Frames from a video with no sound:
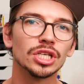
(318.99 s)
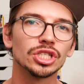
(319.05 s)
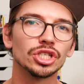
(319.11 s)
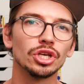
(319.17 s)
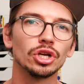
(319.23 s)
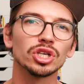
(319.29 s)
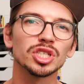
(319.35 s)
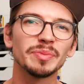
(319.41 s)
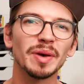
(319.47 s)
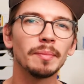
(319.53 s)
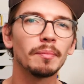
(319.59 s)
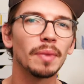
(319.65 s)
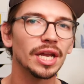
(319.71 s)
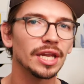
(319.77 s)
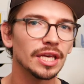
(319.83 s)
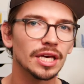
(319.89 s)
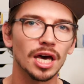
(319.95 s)
so you don't spend
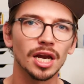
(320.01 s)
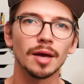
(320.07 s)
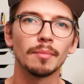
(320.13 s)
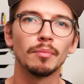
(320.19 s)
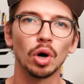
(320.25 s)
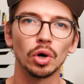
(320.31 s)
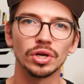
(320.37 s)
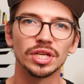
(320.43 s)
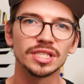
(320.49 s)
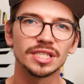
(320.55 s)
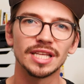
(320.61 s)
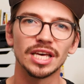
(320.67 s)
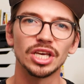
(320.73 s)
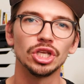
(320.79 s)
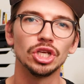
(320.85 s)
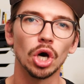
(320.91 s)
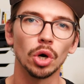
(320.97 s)
money on components
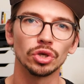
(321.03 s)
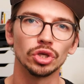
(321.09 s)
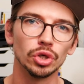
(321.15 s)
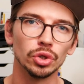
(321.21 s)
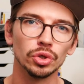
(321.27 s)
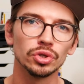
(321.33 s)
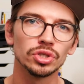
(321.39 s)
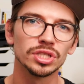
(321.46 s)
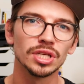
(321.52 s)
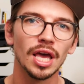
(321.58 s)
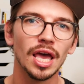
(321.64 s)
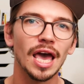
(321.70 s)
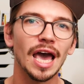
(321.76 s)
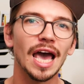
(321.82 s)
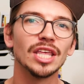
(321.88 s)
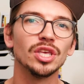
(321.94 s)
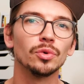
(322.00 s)
that you don't use
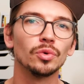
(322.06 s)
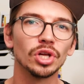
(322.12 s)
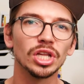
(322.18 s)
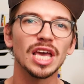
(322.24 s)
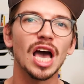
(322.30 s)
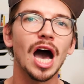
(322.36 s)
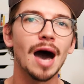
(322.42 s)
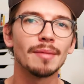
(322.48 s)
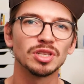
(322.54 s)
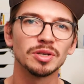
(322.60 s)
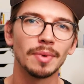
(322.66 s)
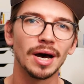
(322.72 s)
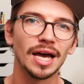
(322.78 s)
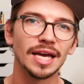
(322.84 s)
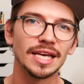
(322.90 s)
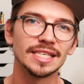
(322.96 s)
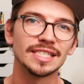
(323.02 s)
and you really
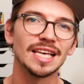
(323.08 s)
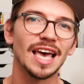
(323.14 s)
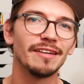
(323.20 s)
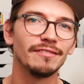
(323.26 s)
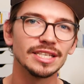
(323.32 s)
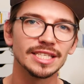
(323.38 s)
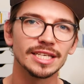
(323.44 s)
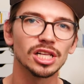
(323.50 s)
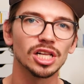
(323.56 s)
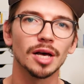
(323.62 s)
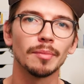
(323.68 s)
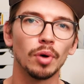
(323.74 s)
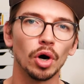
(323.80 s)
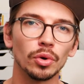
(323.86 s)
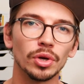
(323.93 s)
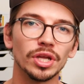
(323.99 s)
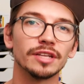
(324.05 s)
optimize every single
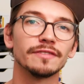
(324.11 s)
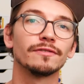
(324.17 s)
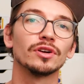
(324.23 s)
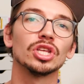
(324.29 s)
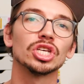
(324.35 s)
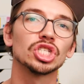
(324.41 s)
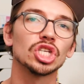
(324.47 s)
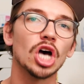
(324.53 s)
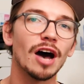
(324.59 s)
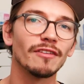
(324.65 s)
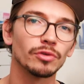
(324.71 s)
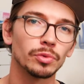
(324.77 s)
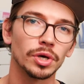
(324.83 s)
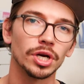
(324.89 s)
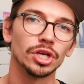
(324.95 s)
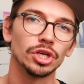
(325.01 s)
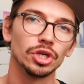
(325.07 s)
component for the
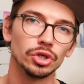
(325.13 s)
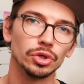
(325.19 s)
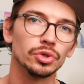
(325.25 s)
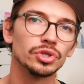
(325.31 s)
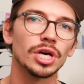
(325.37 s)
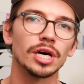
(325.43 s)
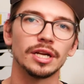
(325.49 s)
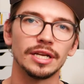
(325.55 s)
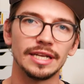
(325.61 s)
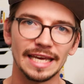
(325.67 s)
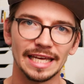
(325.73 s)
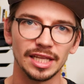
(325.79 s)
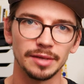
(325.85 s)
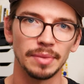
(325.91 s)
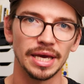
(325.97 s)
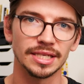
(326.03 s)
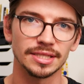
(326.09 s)
software you use on a
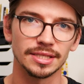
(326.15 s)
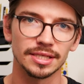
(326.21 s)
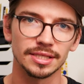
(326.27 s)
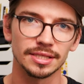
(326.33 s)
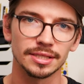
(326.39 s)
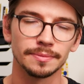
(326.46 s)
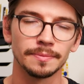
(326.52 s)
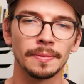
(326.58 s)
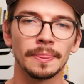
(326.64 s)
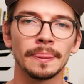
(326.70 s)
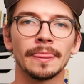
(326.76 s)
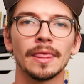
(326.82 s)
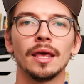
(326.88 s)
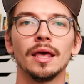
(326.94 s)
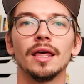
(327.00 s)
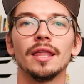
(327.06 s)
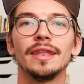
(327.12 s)
daily basis.
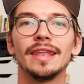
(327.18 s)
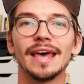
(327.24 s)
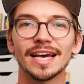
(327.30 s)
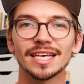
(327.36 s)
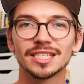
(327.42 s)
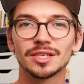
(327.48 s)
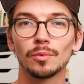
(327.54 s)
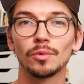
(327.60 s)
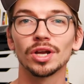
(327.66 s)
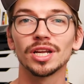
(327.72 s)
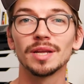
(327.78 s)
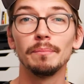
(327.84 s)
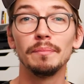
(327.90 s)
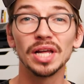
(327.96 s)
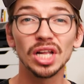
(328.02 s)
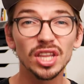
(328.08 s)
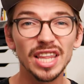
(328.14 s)
Next, we're gonna
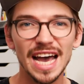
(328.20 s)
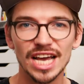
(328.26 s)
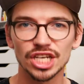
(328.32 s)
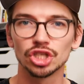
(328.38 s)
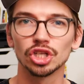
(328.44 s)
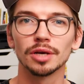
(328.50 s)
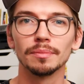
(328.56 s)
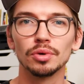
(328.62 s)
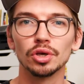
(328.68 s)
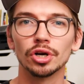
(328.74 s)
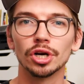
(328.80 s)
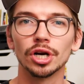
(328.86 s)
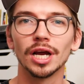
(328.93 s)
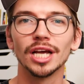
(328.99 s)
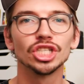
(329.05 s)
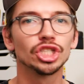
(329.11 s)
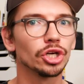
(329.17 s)
build the actual computer
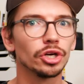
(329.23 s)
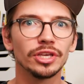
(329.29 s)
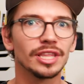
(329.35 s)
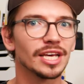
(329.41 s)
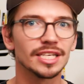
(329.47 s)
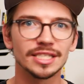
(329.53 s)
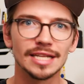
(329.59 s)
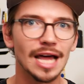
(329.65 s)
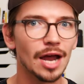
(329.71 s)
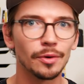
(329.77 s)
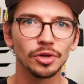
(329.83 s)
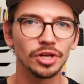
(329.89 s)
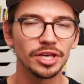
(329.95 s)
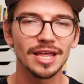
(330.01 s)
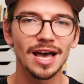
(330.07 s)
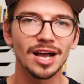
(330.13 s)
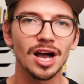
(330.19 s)
and show you that it's not
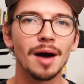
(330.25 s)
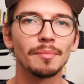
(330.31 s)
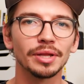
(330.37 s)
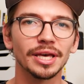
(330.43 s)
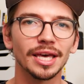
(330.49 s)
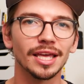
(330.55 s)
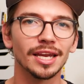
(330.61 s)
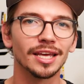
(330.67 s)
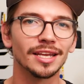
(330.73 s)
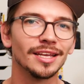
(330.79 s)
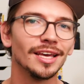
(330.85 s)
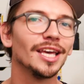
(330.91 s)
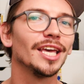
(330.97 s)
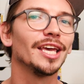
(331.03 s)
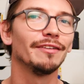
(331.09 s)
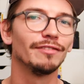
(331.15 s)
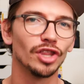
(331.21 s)
really that complicated,
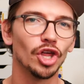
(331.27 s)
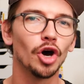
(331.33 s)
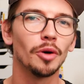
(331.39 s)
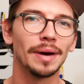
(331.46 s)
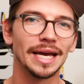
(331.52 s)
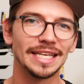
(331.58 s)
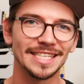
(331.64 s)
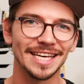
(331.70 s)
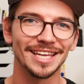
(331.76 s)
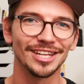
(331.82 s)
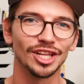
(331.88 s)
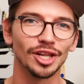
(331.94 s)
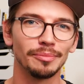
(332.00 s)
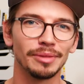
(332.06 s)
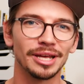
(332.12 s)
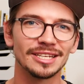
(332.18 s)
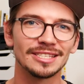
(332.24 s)
even though it might take a
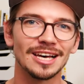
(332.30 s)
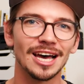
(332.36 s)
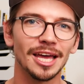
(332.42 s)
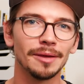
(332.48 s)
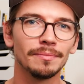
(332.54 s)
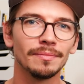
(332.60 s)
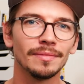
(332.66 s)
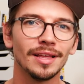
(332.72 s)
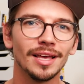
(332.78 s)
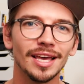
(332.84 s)
little bit of time.